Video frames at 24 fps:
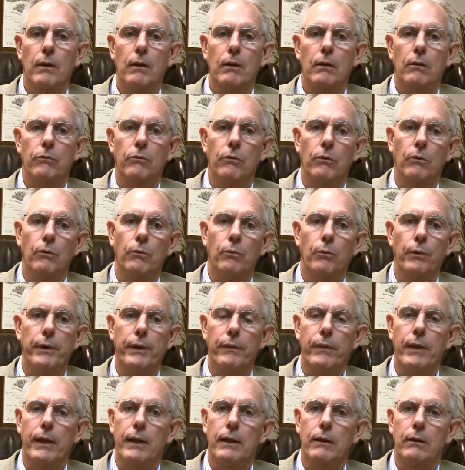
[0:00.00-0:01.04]
So we,
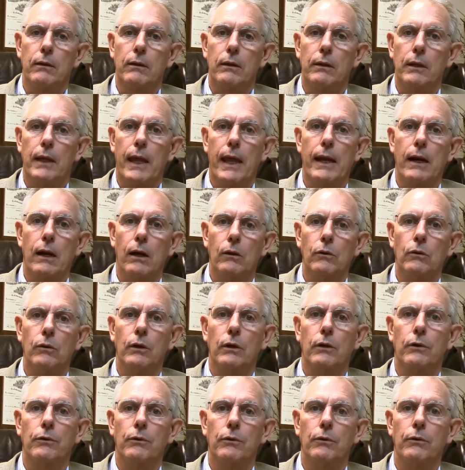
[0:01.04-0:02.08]
they cannot
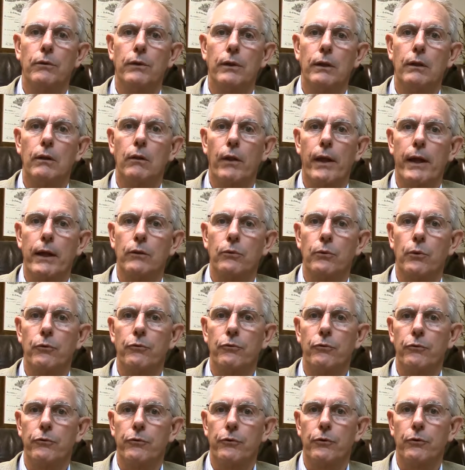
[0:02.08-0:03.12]
look to the landlord's
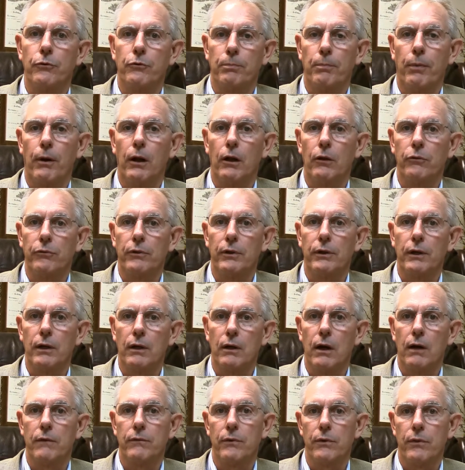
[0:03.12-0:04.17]
insurance policy to
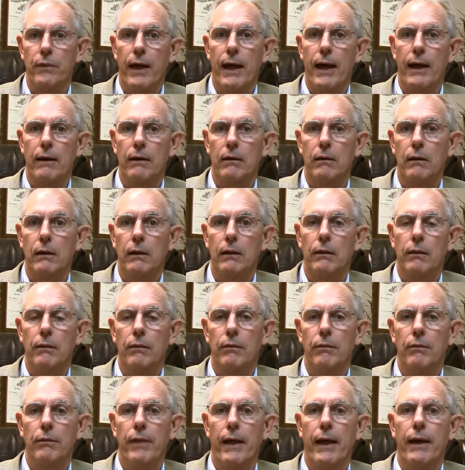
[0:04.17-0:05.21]
cover that,
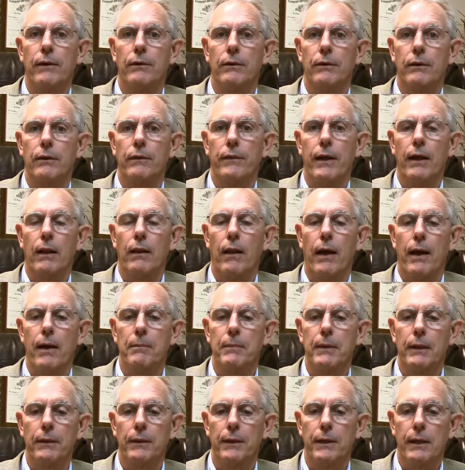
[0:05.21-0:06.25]
that, uh, that
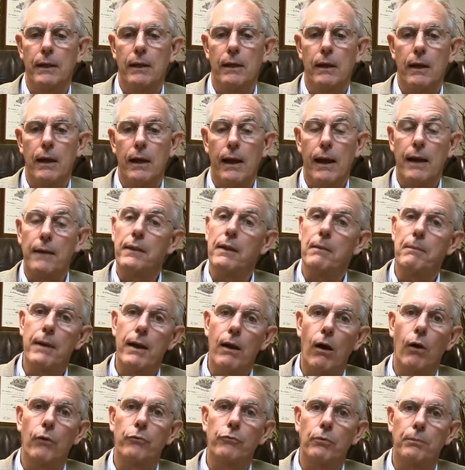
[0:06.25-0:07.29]
liability. And they may
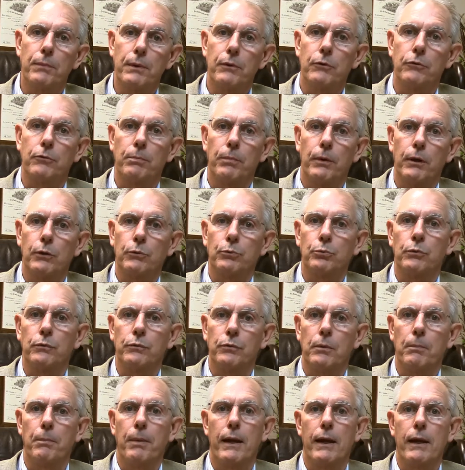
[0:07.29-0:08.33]
also be responsible
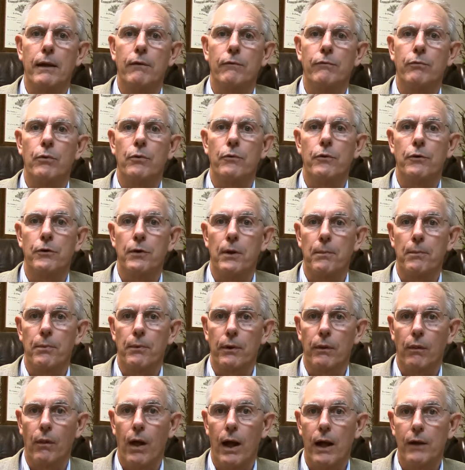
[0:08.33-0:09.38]
for paying for their temporary
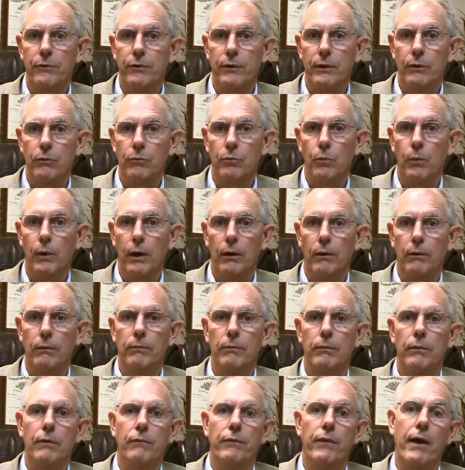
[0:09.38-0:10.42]
lodging as well.
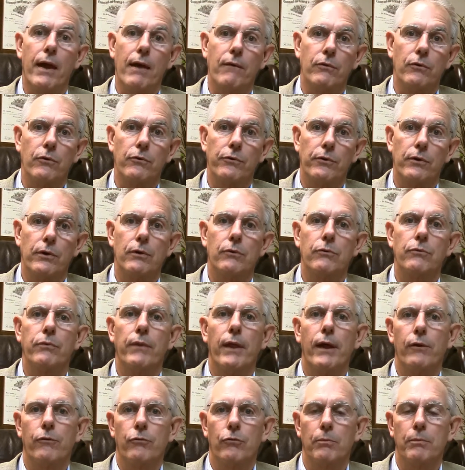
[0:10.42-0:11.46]
If they have insurance,
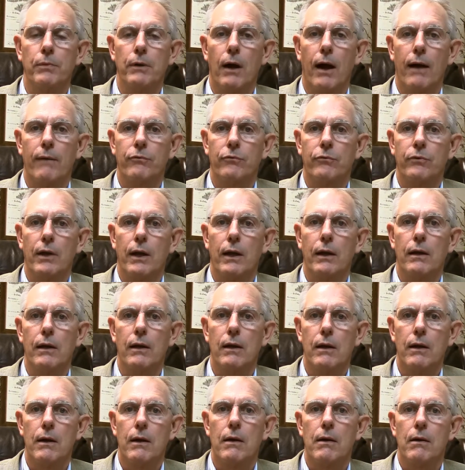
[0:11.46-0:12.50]
that should be offset.
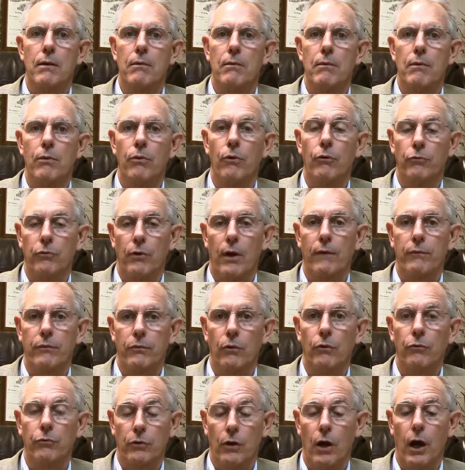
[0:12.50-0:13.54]
Those, off,
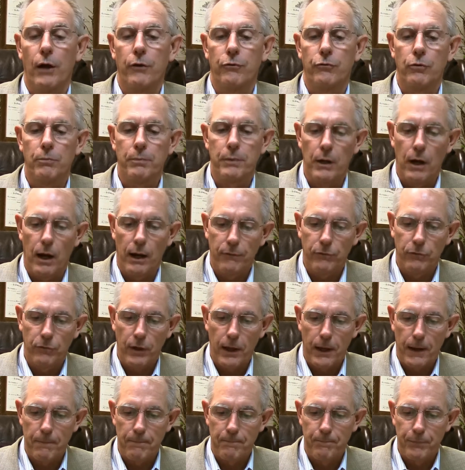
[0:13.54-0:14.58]
those costs should be
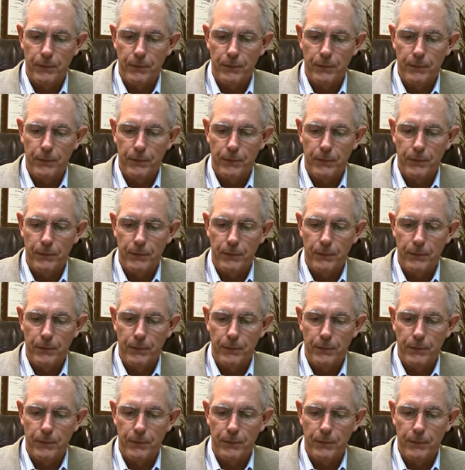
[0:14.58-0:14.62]
offset.